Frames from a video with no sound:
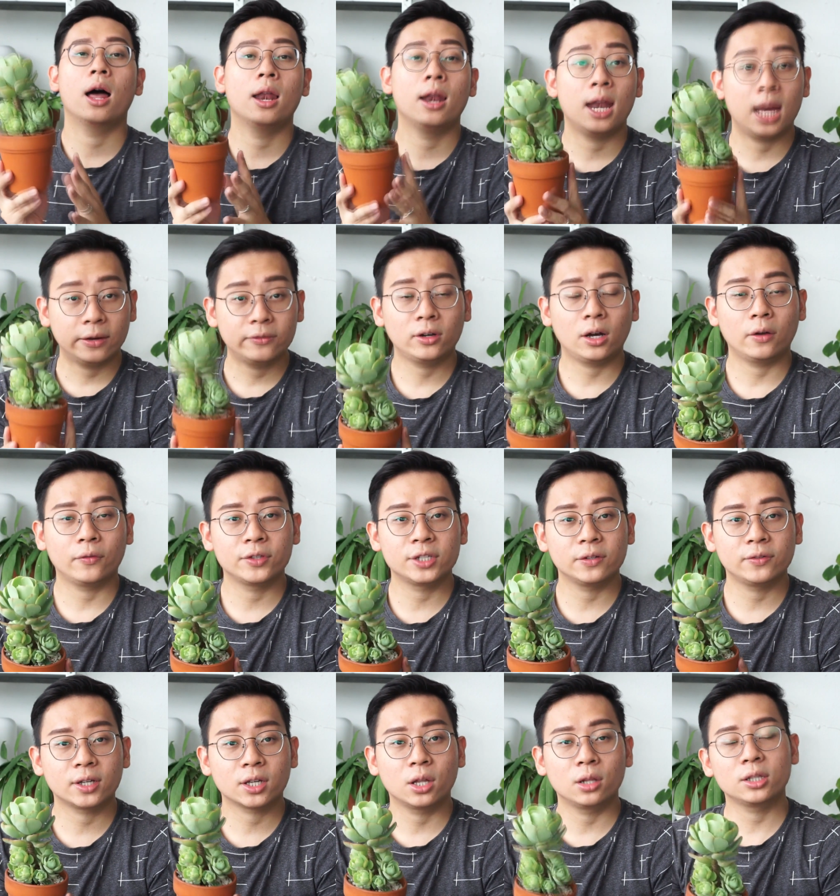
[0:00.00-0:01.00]
Level of
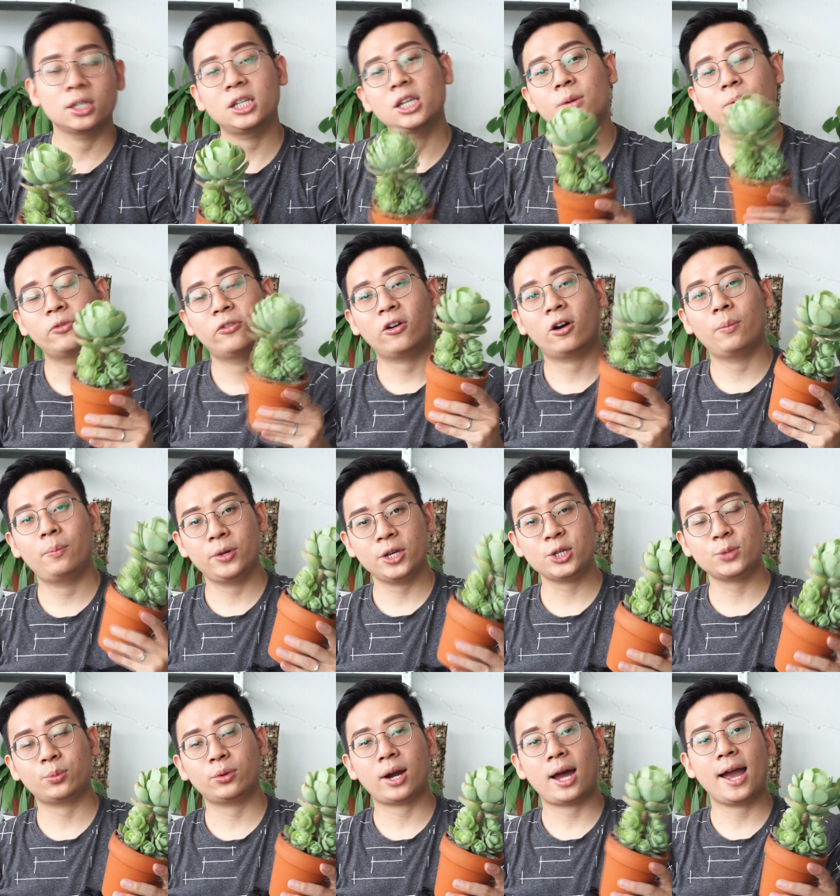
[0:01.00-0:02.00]
difficulty for
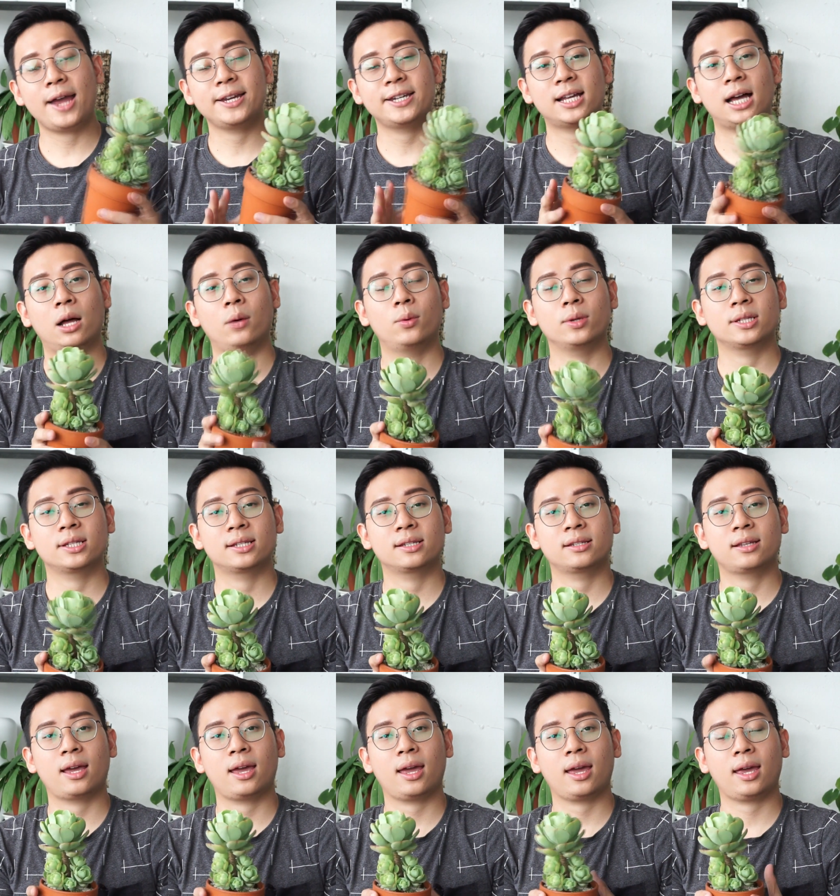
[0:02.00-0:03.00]
Peach Pride, I would
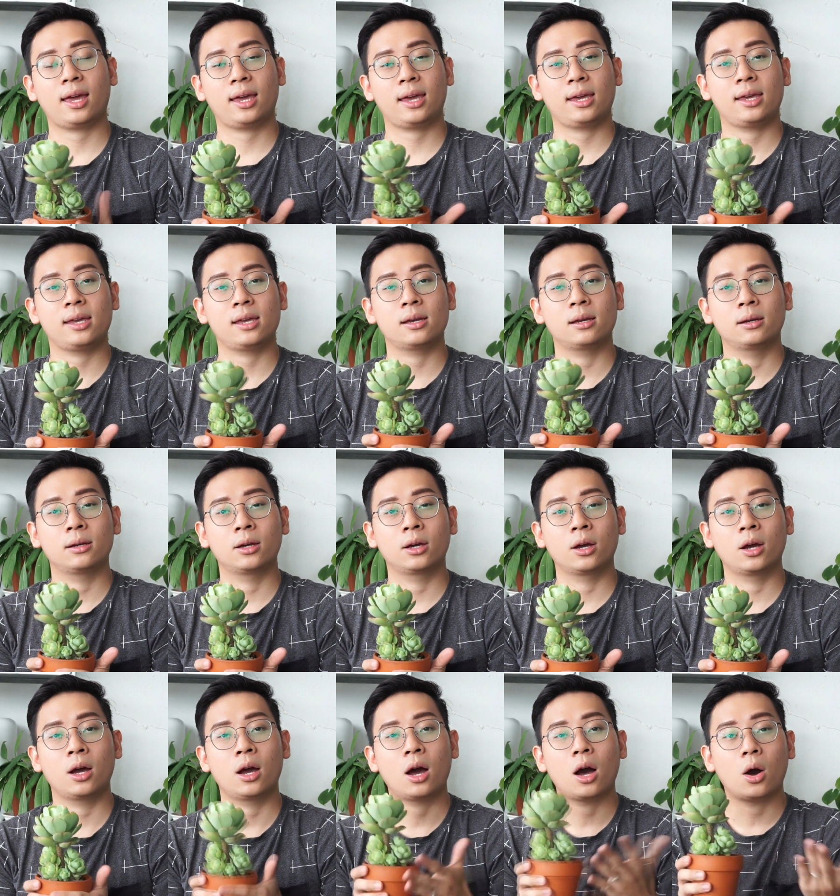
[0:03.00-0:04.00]
say
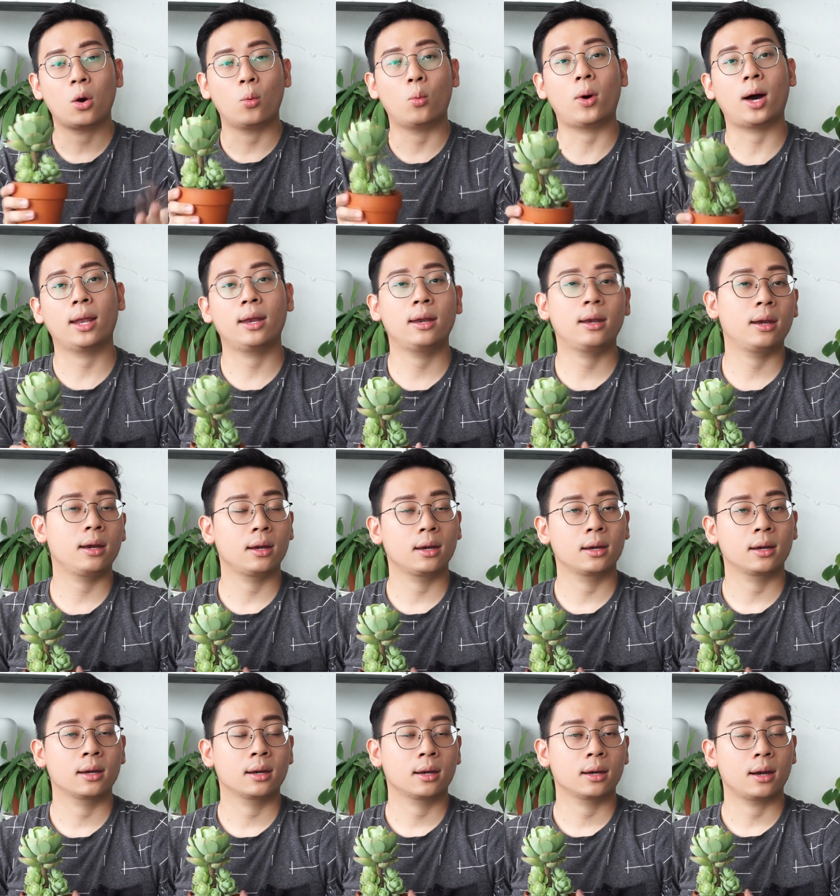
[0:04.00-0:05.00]
1
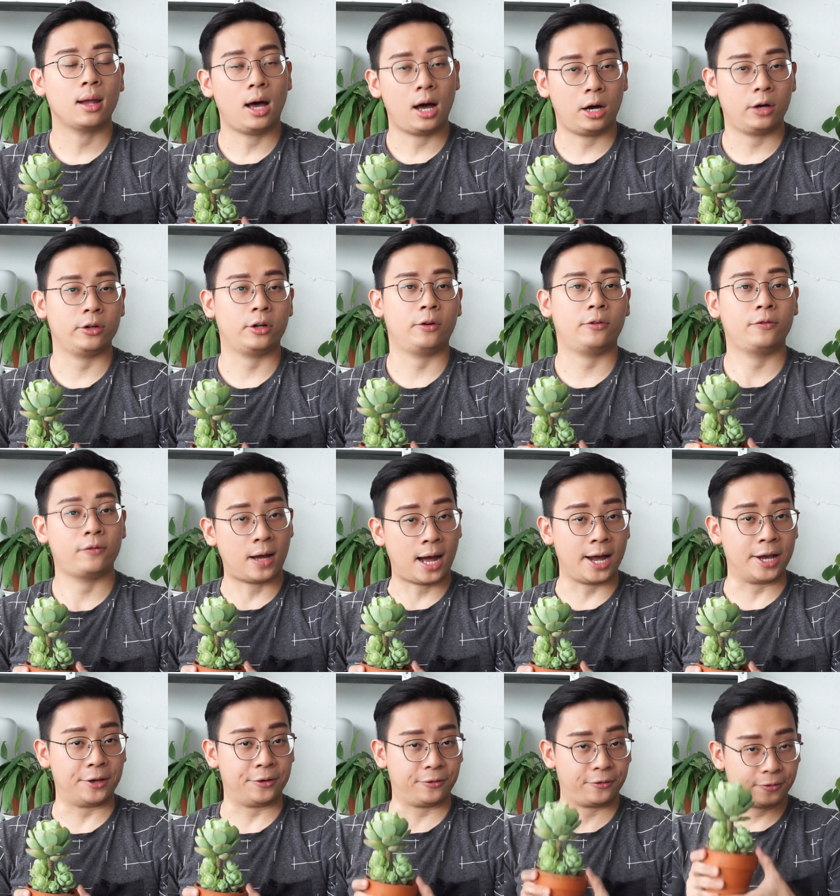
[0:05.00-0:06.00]
out of
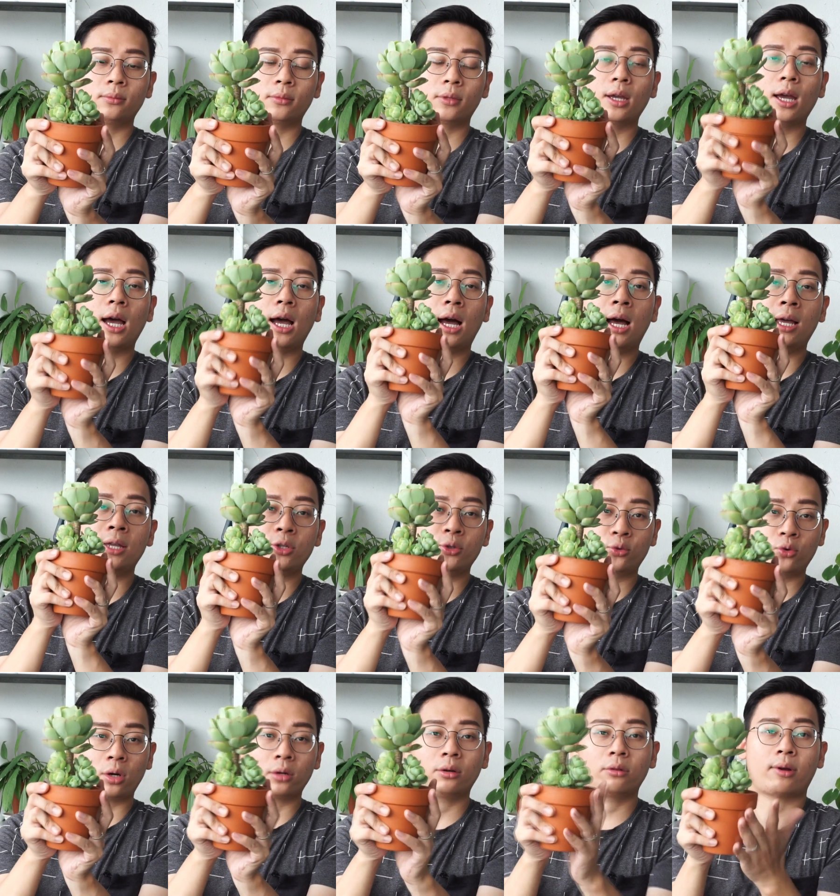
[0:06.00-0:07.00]
5. I
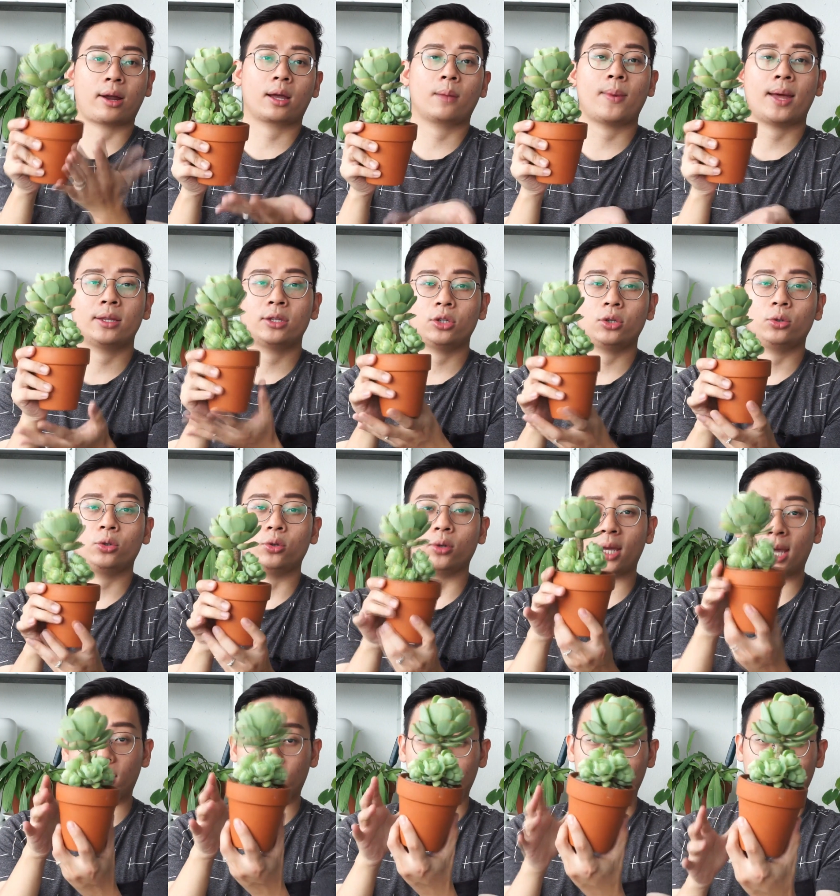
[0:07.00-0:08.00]
strongly recommend you to
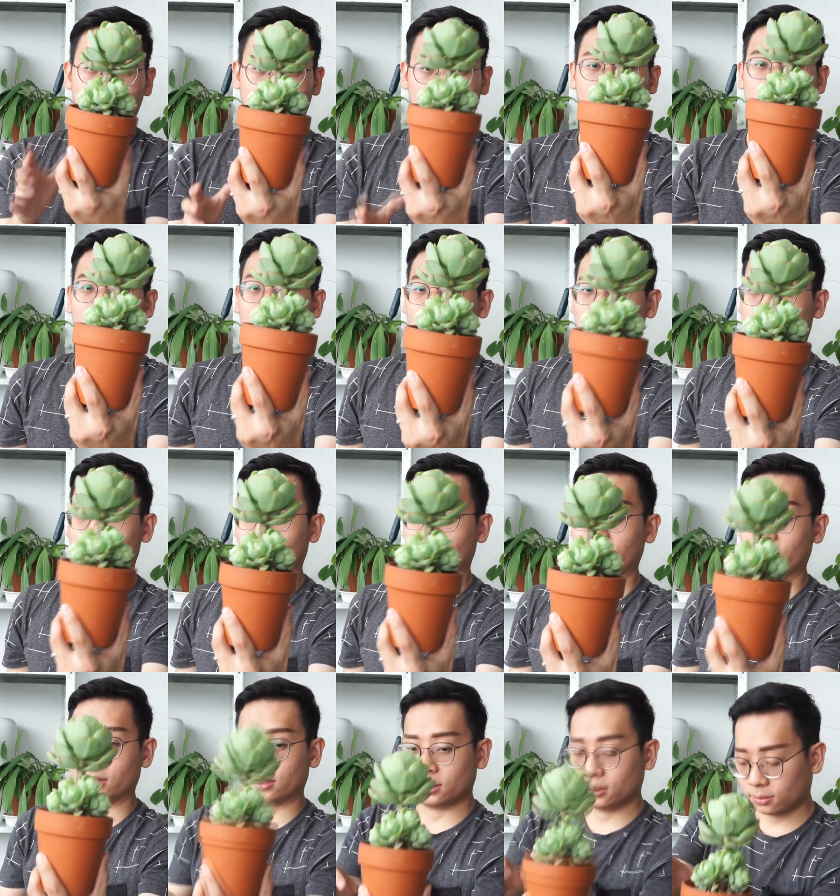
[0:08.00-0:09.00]
get one of
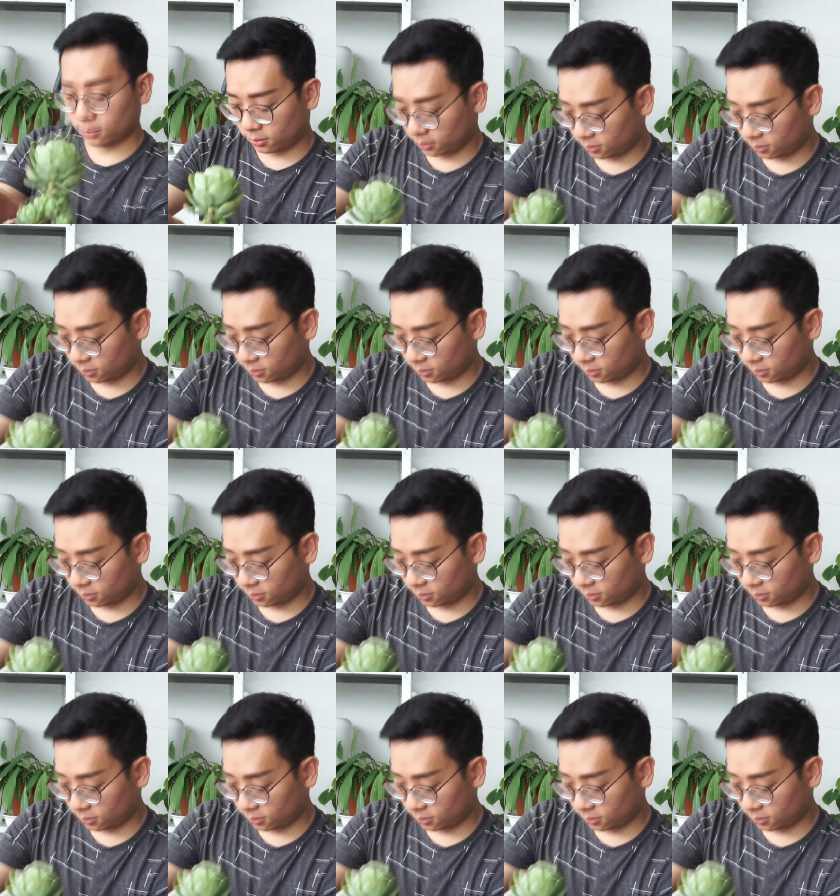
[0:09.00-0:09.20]
these.